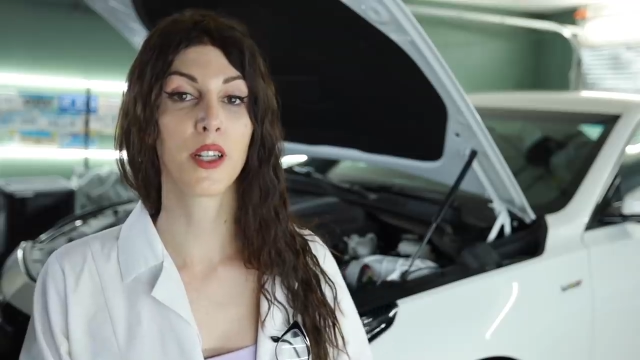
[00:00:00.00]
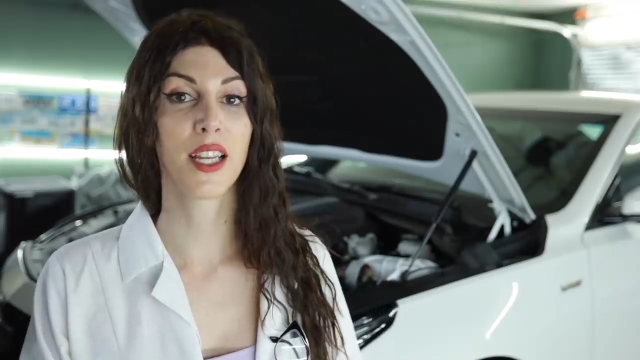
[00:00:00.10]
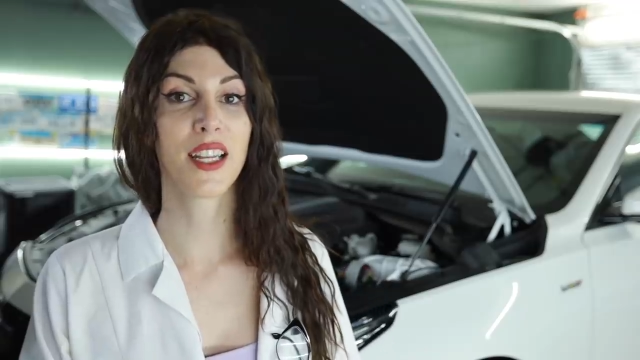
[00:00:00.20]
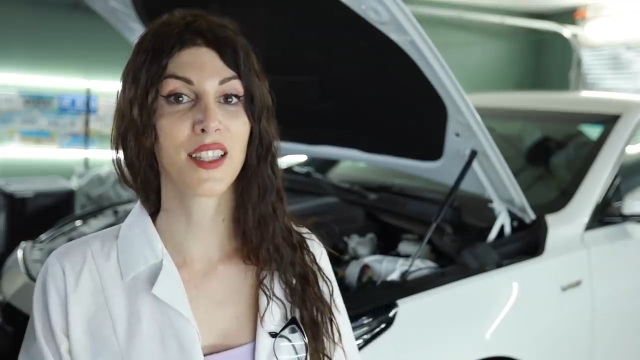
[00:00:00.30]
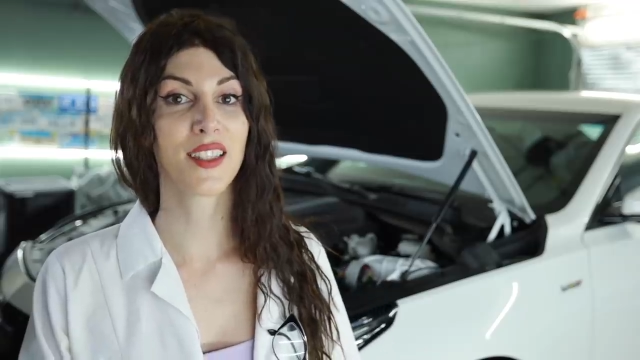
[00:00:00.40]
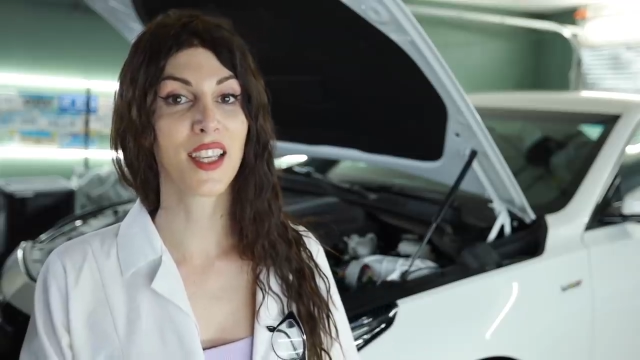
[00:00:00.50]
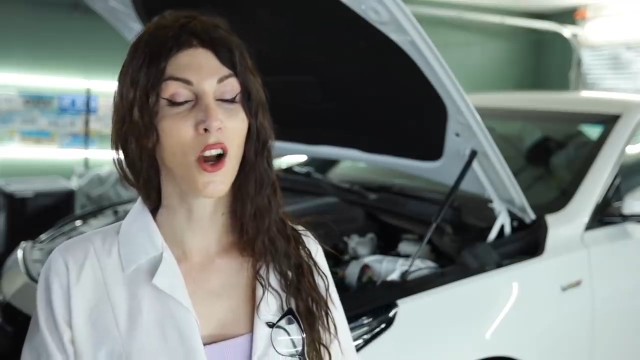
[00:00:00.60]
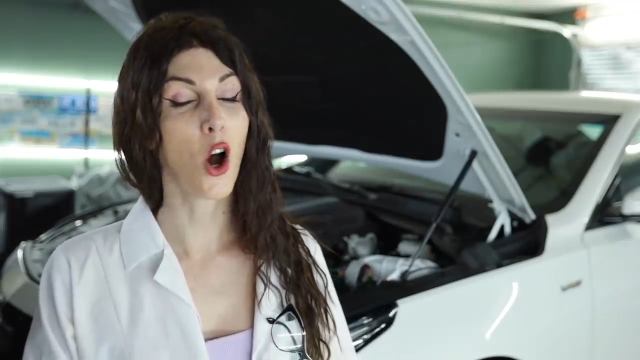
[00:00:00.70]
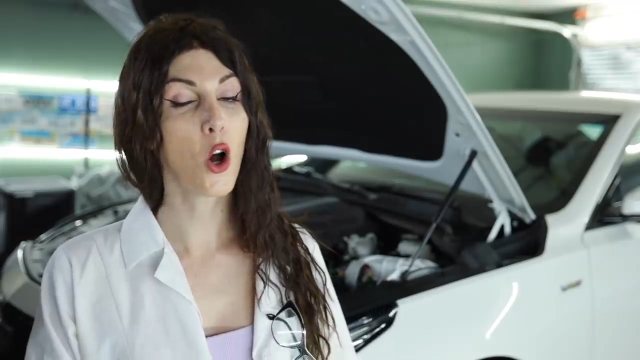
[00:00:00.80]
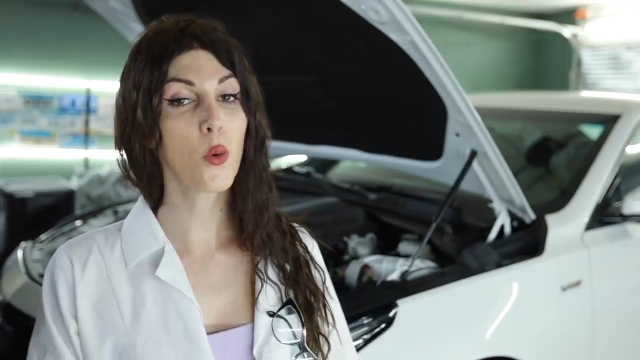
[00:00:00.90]
It is the
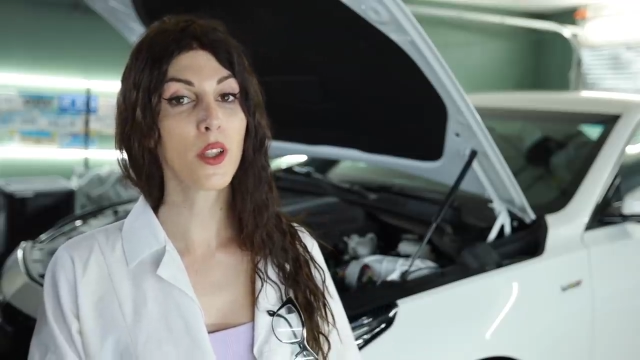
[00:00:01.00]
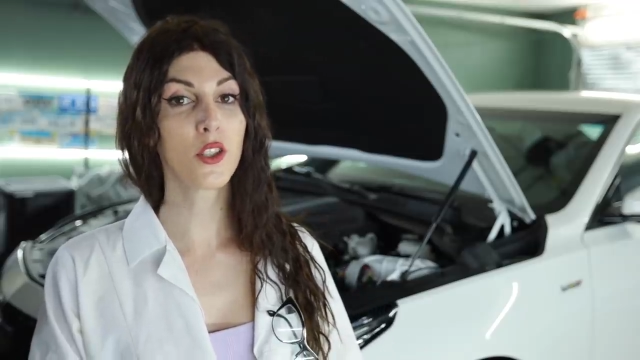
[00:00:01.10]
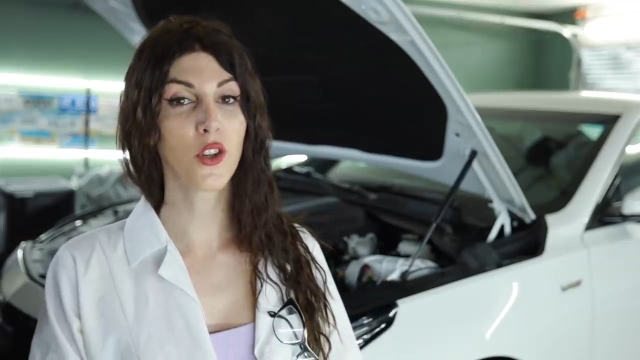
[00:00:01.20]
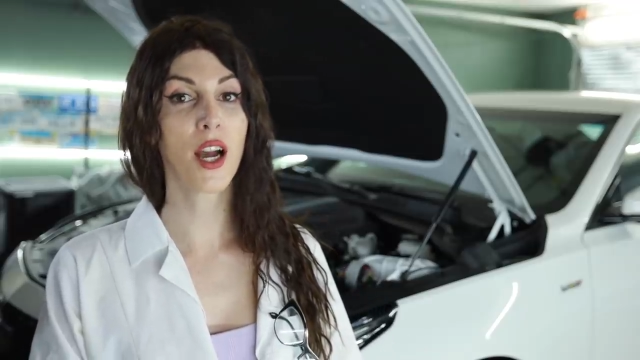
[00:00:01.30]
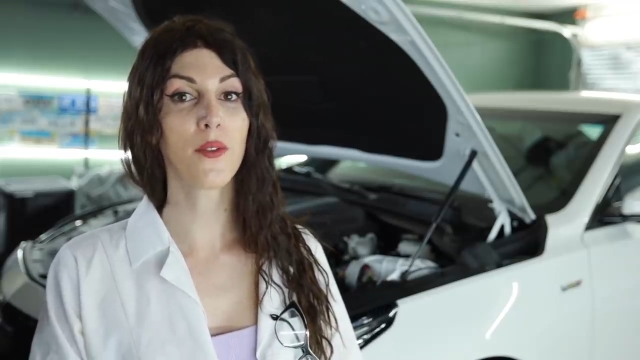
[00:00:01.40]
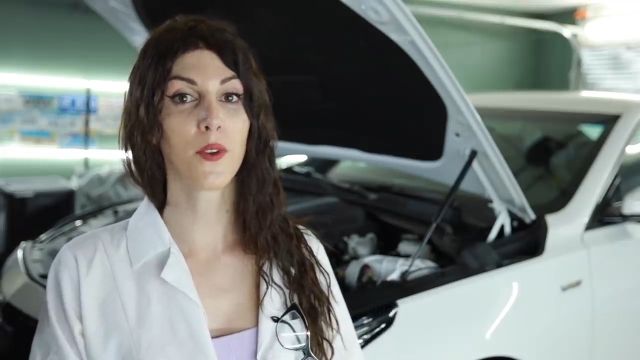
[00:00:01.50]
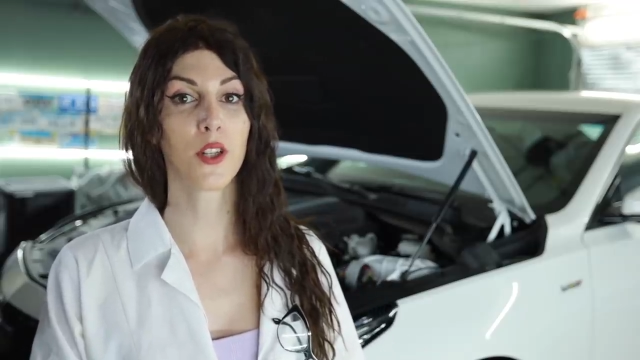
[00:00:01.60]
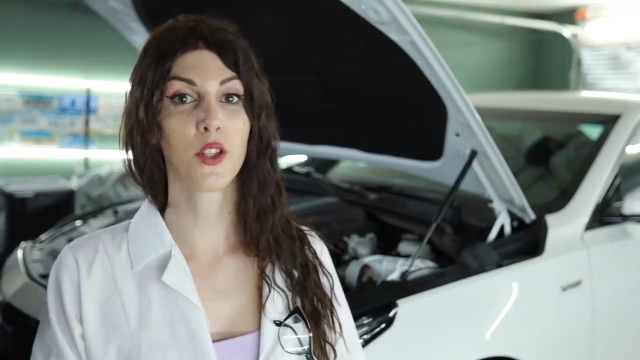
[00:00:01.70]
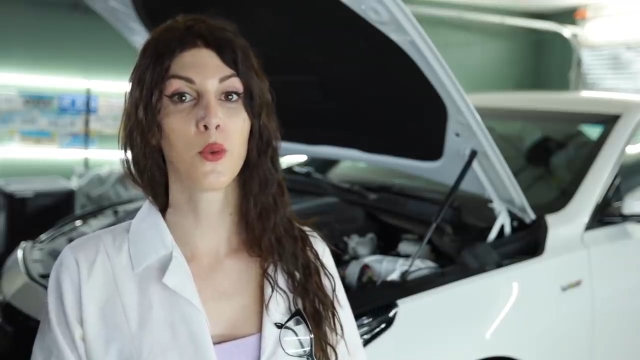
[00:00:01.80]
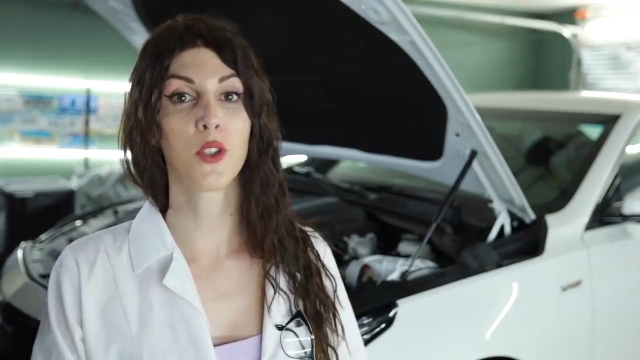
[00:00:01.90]
all-wheel drive
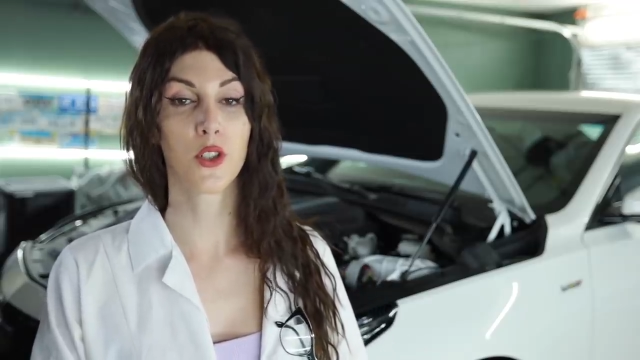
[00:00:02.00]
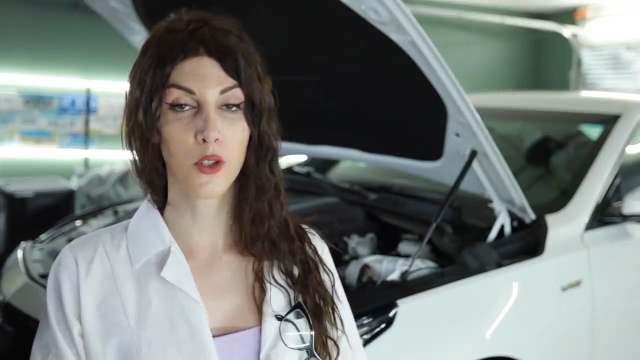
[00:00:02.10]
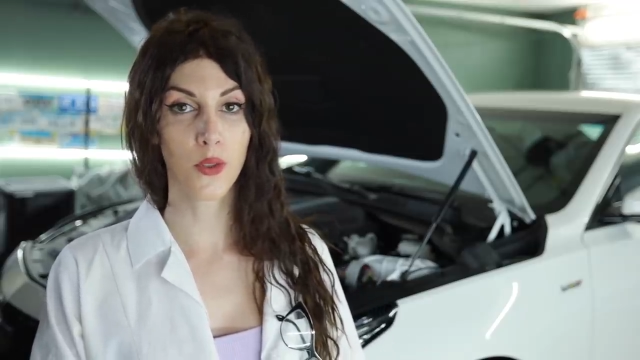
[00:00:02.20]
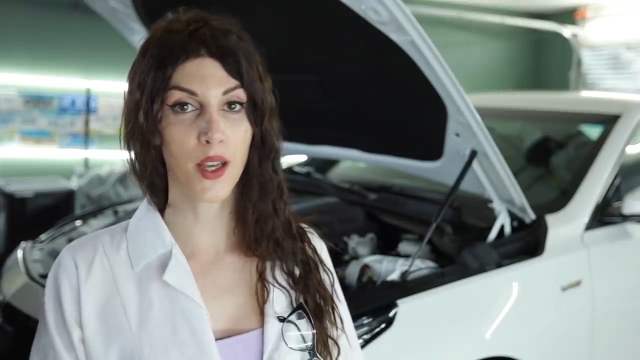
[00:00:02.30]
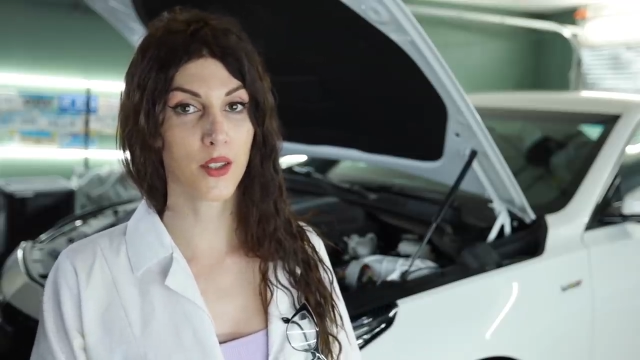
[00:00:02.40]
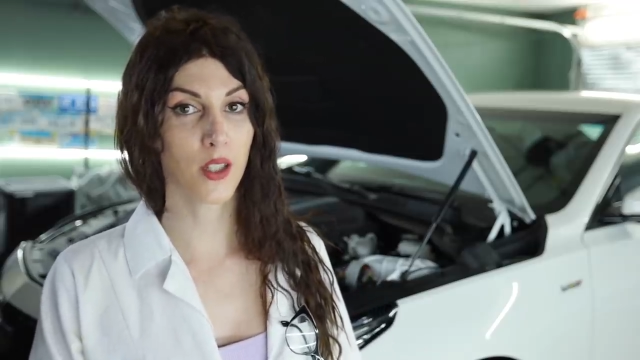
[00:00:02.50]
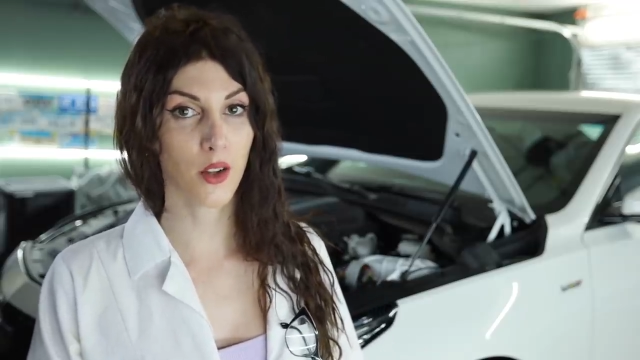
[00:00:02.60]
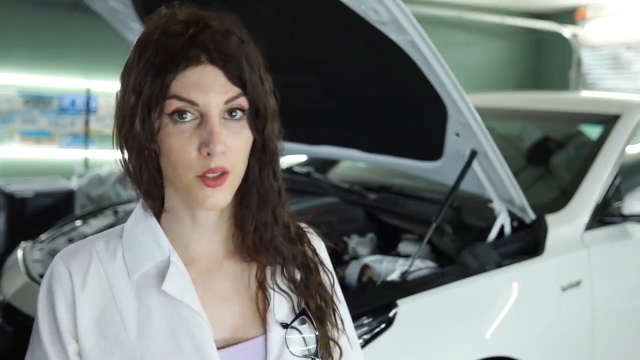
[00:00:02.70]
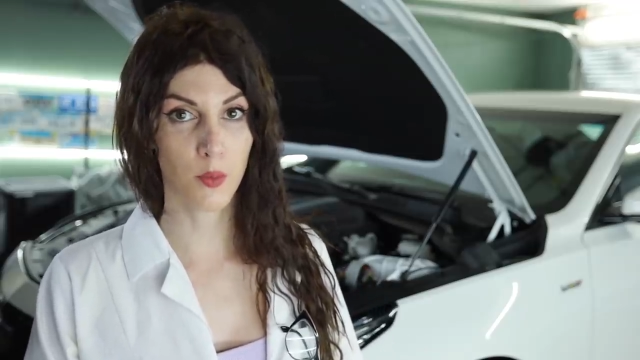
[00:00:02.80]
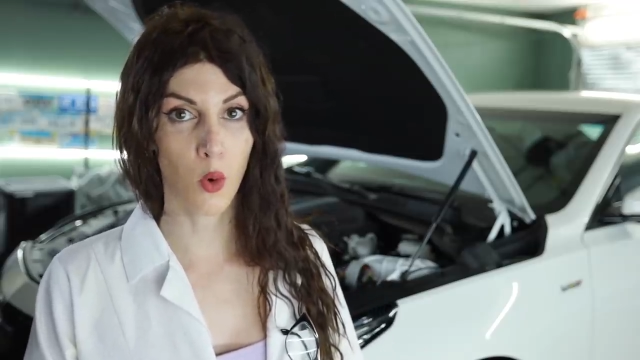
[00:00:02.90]
version, which is $2,000